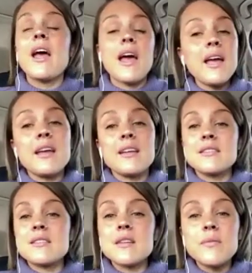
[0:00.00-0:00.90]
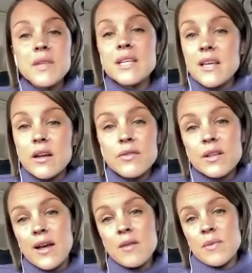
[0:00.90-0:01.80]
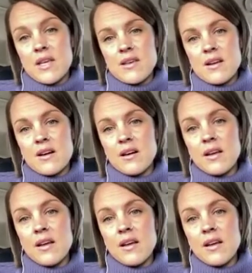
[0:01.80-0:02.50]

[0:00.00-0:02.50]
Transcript: hey, something's out of alignment here.